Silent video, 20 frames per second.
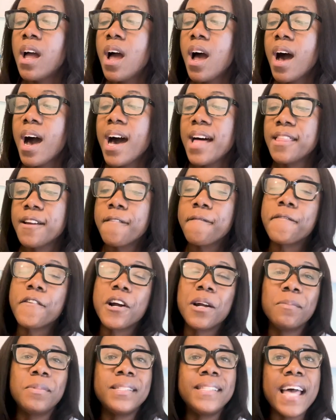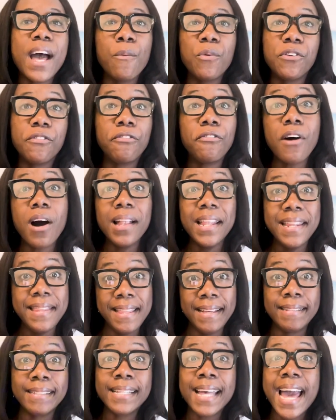Other verbs that would fall in
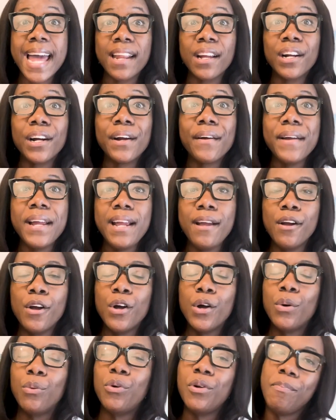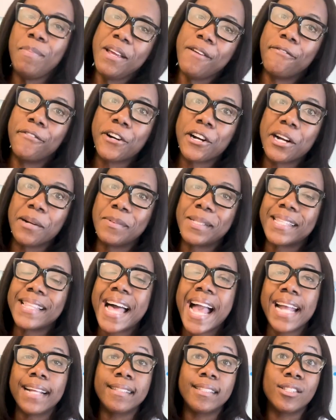this category would be verbs
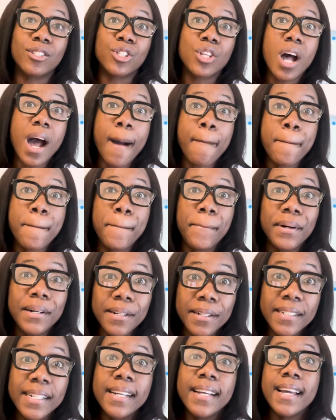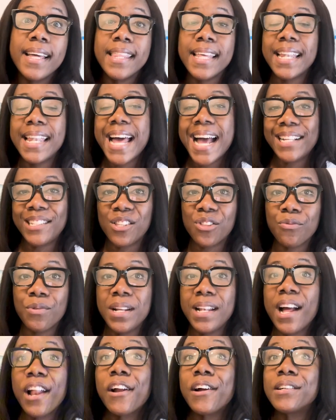like stop. The last
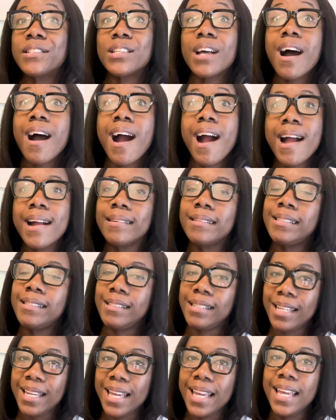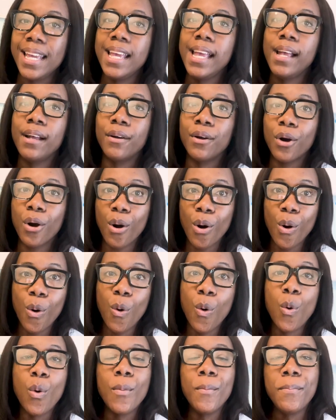3 letters are
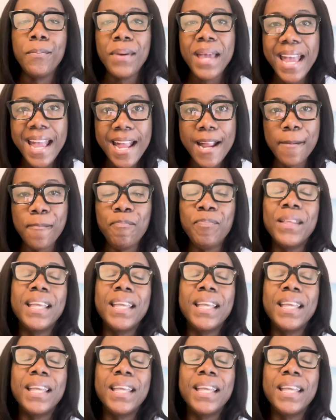T-O-P.